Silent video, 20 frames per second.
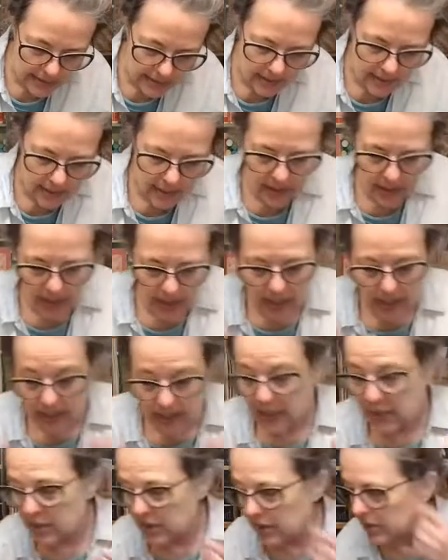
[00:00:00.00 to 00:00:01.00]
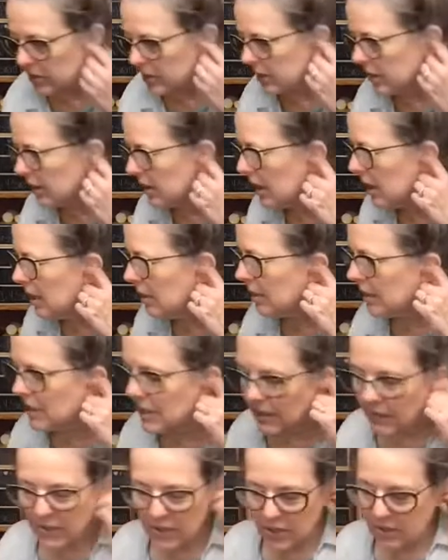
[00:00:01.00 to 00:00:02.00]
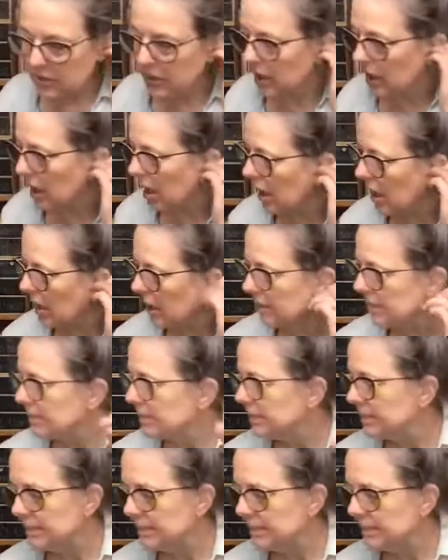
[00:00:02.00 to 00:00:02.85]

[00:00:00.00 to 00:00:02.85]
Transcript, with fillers: I say that. I did use it. I just haven't used it a lot.